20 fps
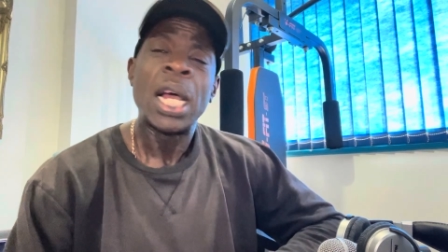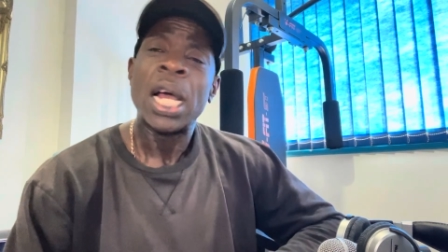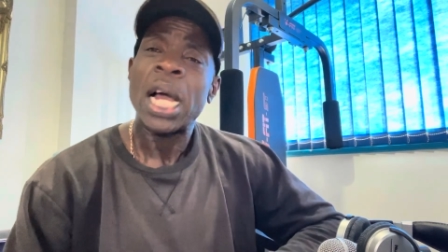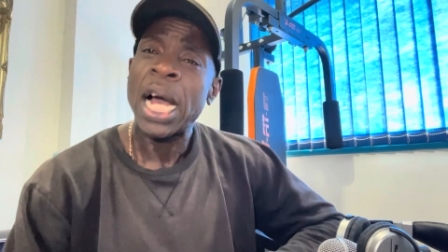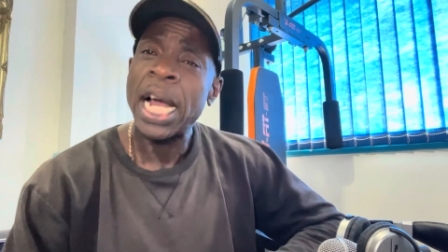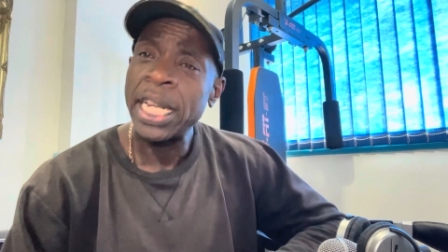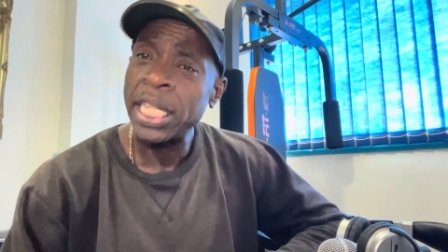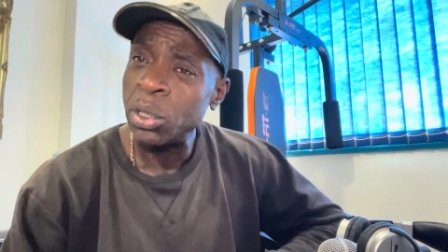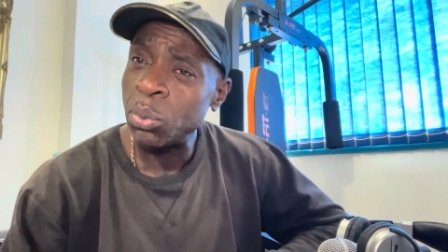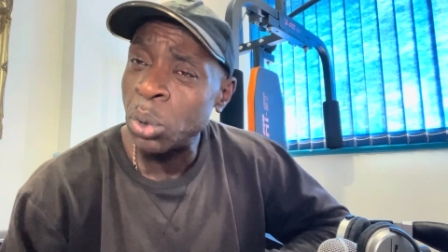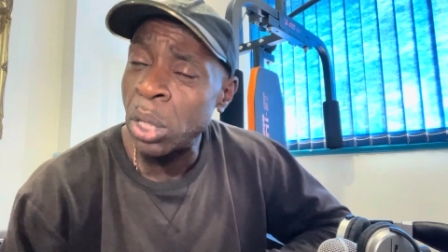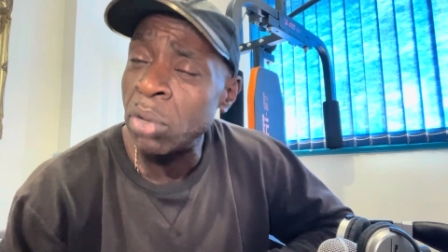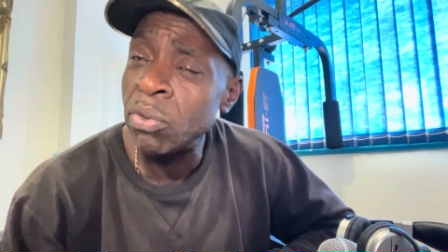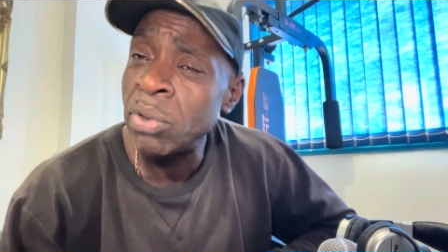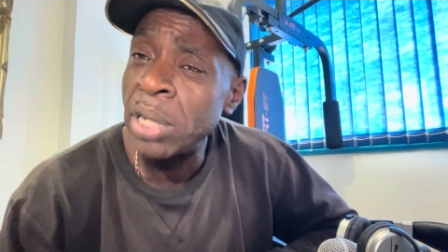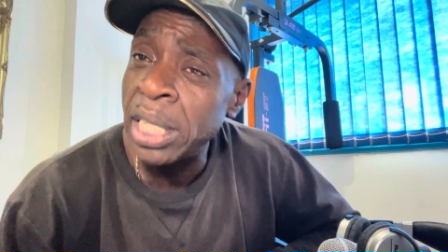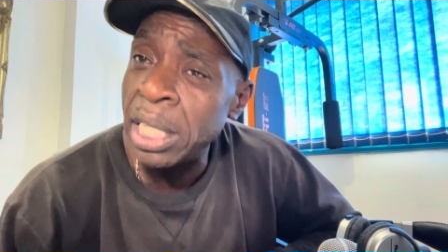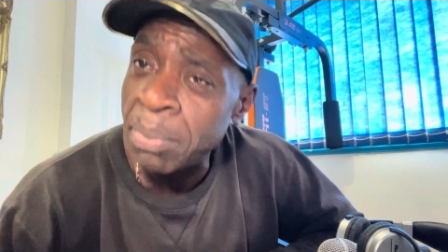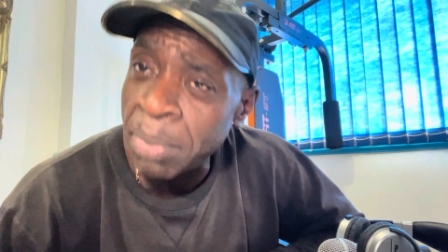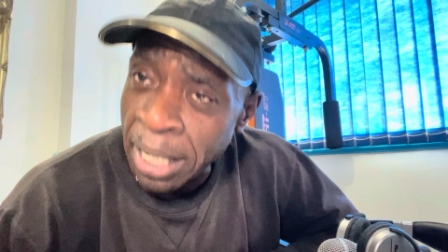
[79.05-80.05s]
And what
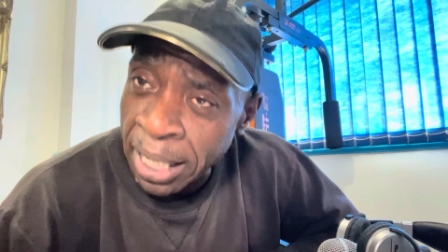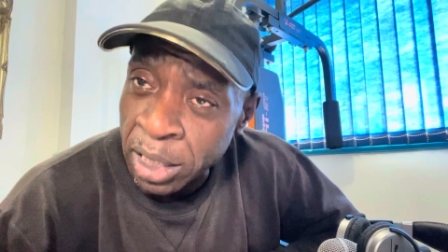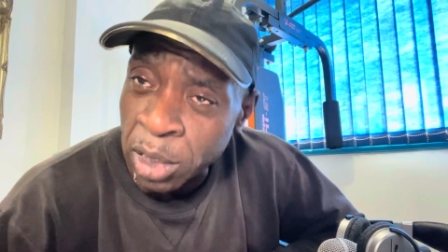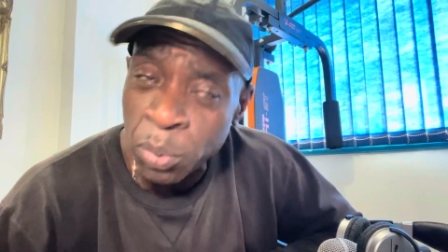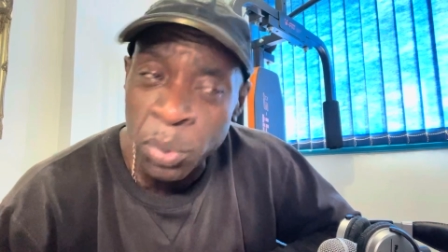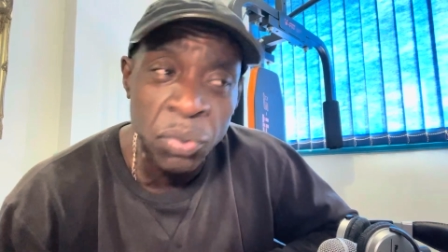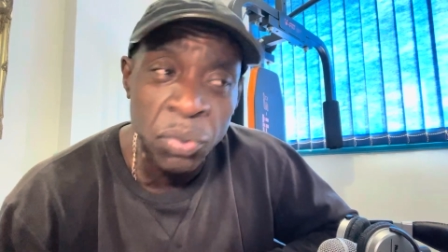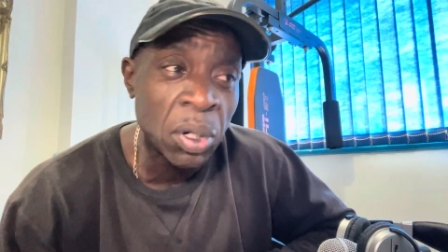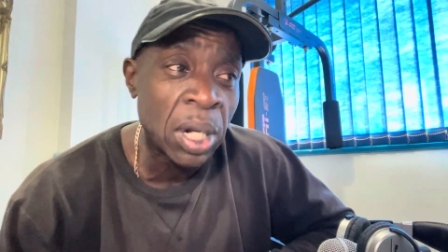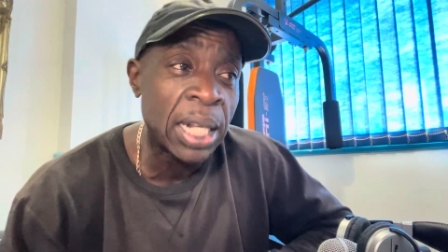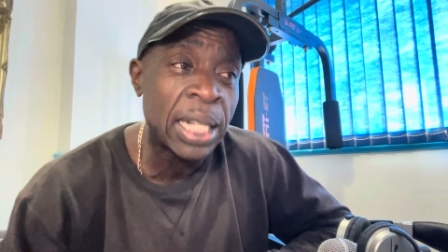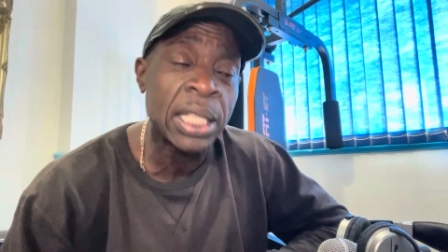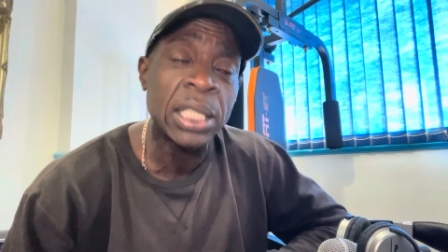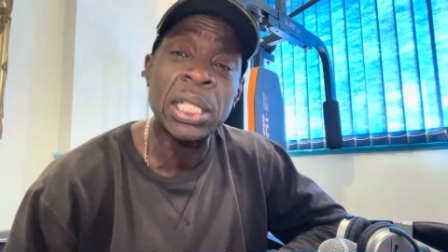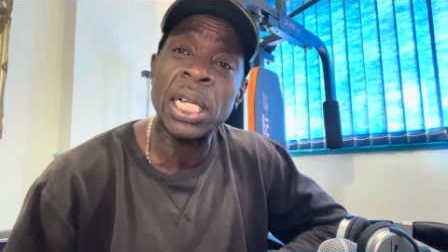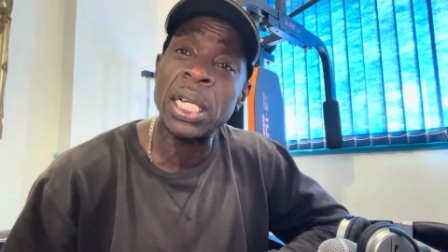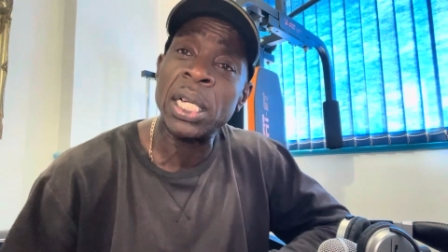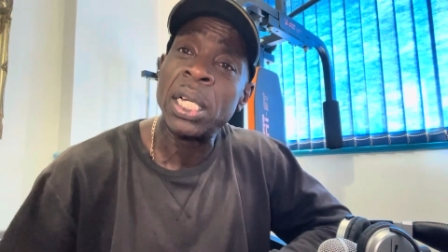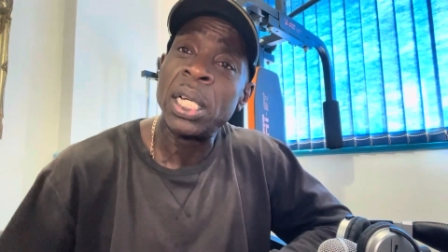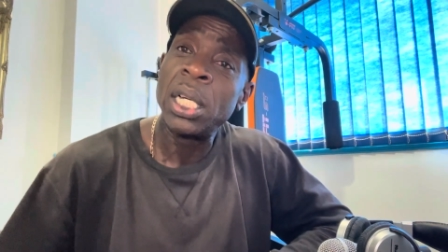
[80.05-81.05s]
really amazes me, right, is
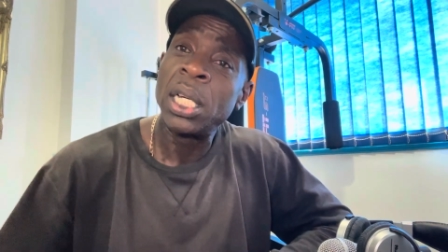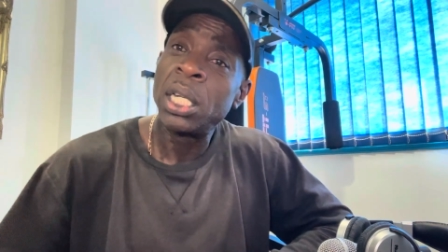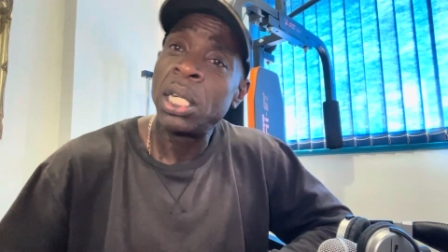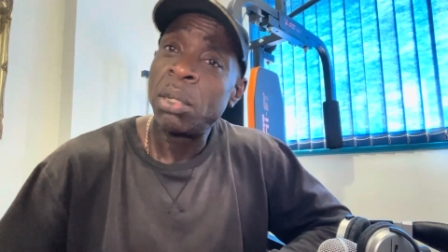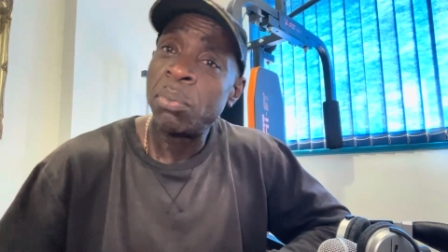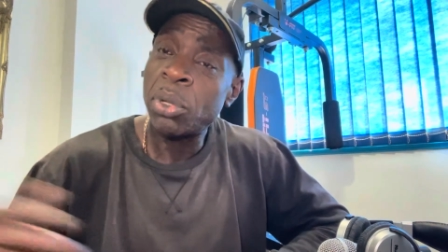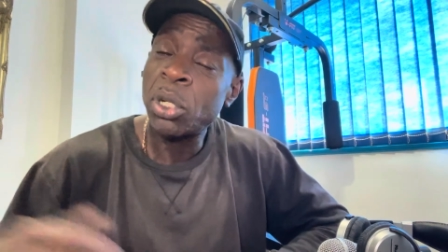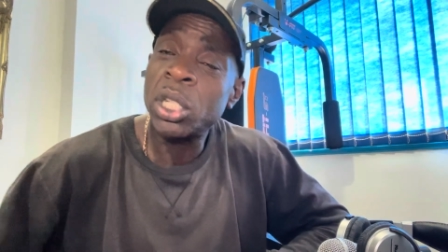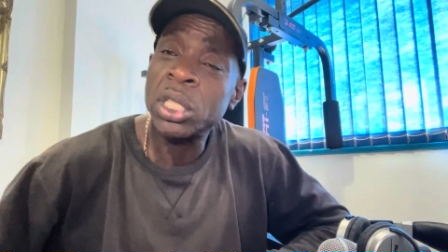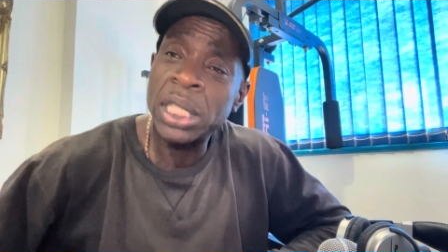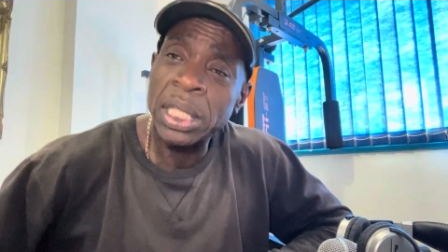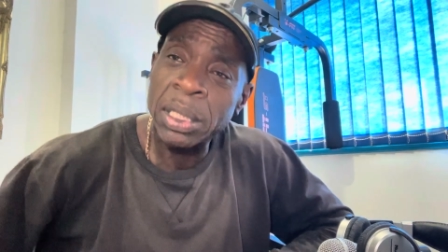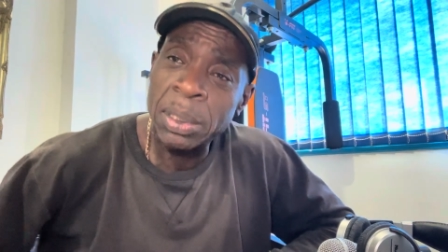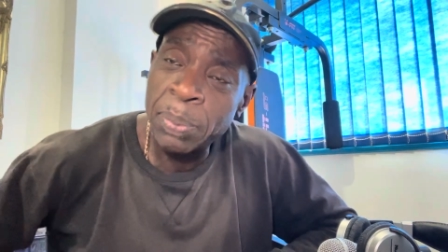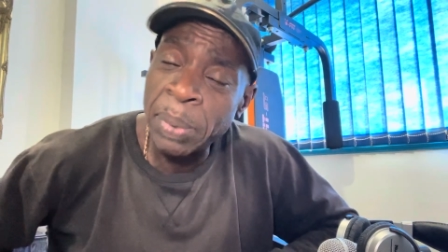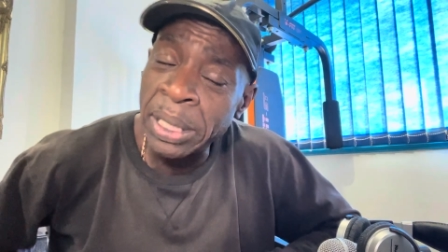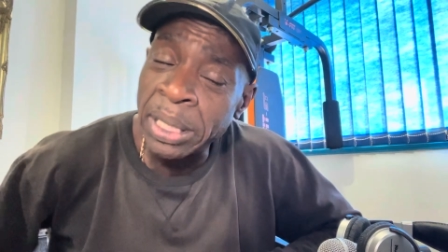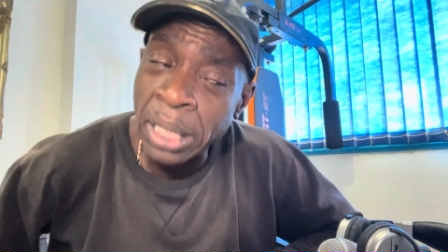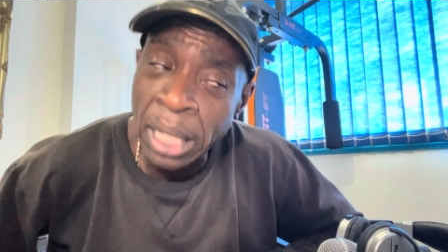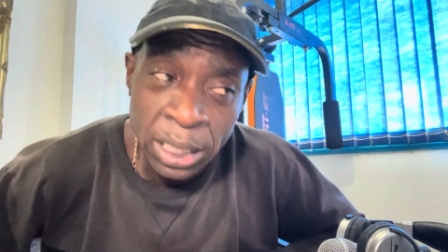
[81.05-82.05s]
that because it's
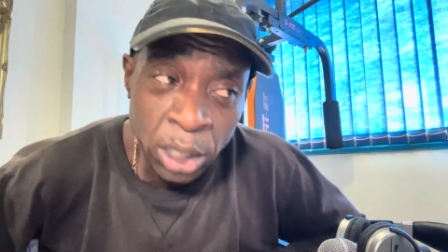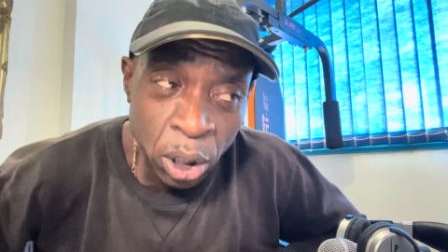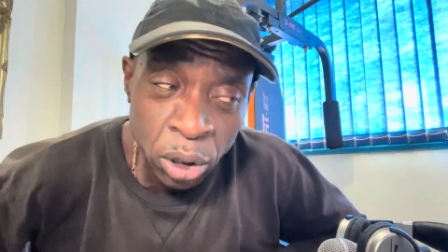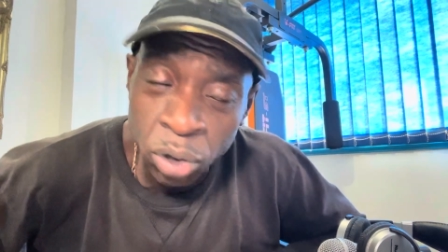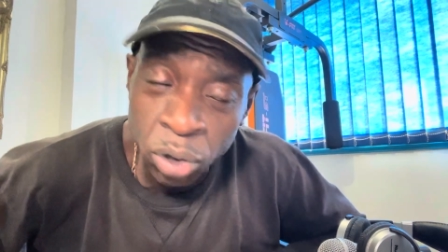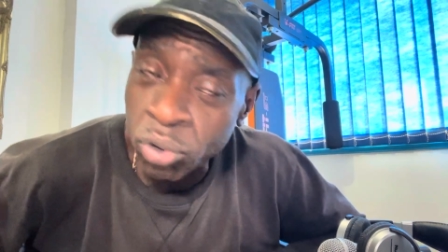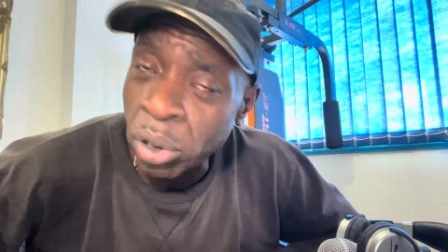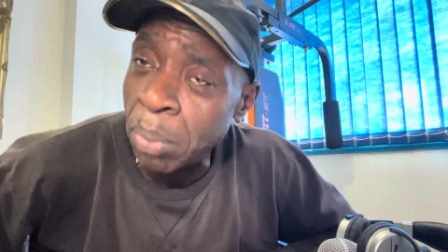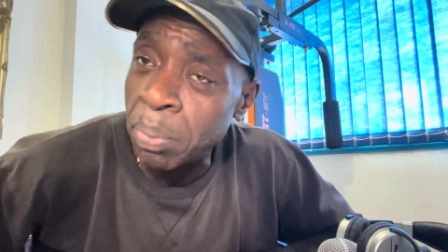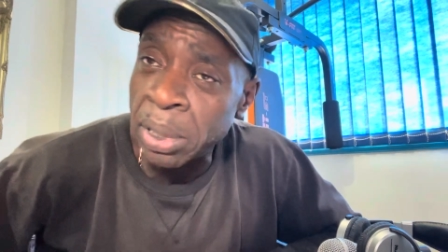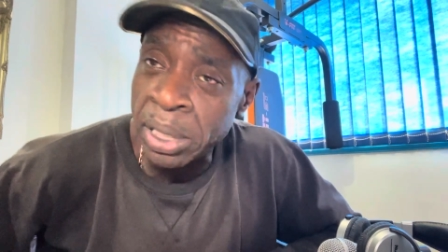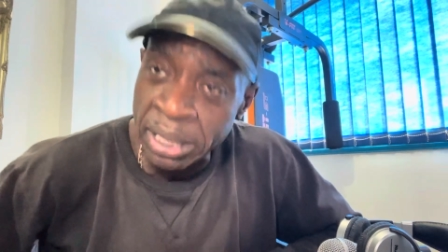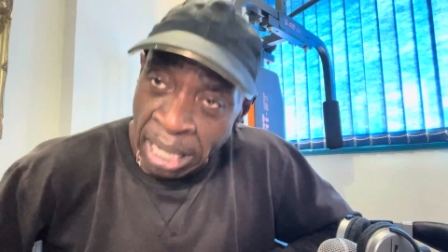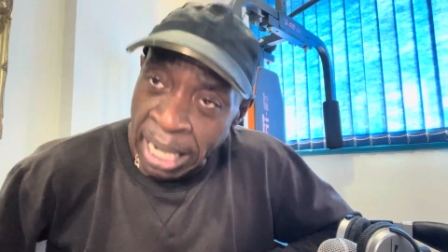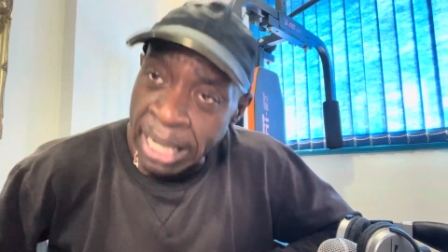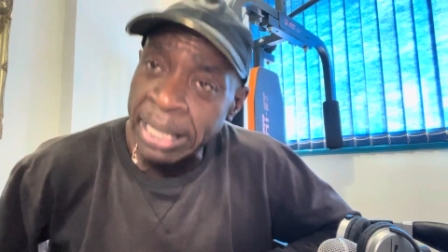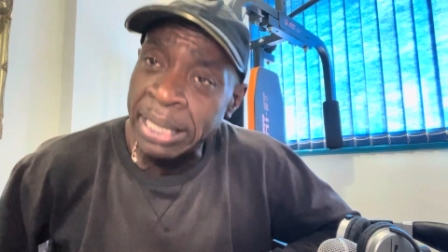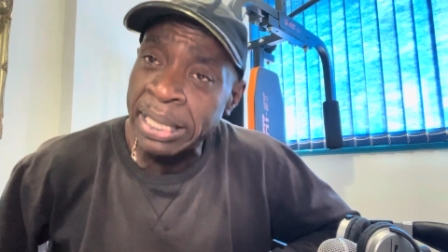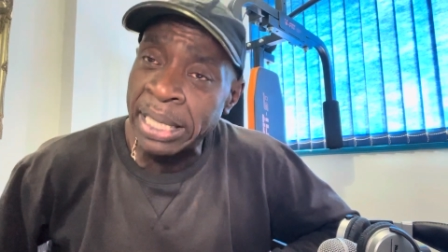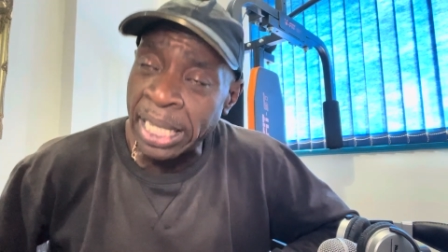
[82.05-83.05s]
been like Donald Trump and
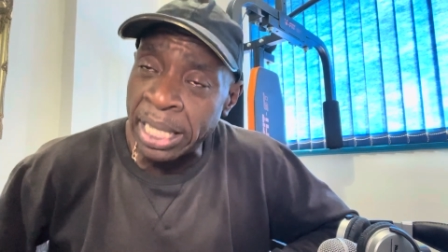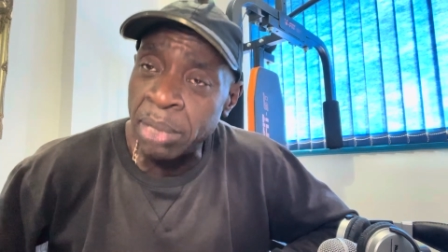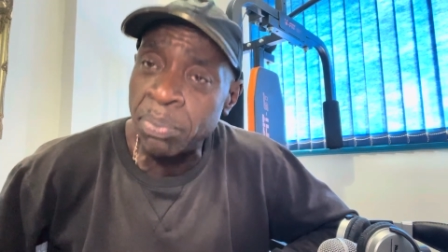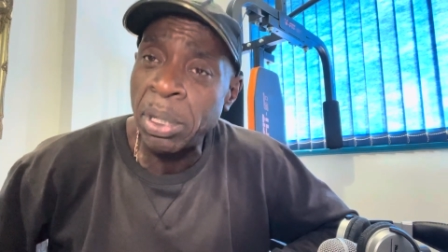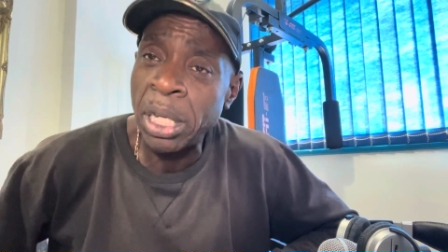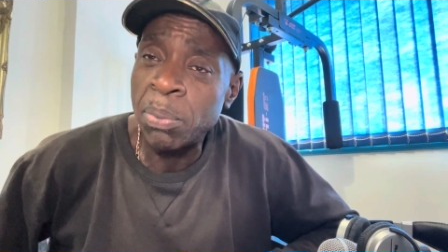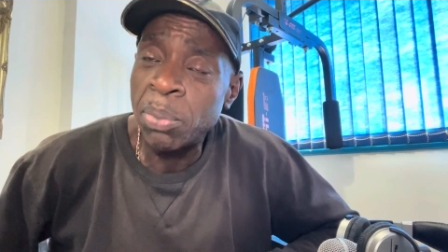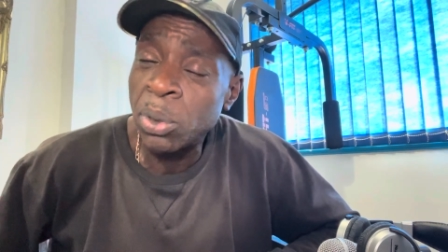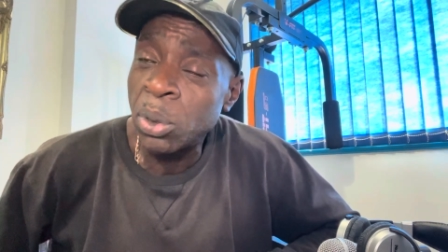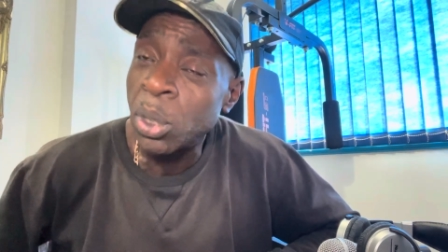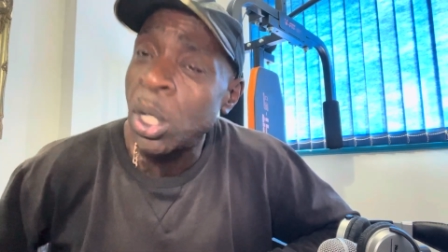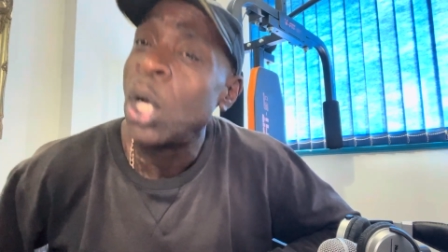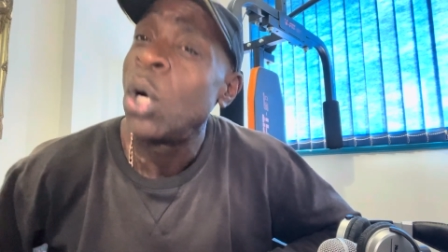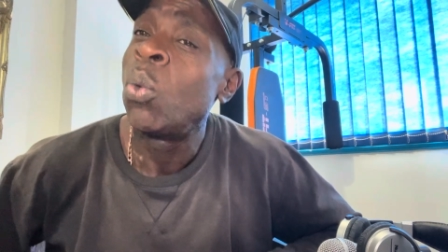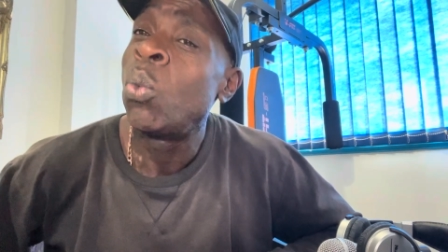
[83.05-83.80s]
19 people.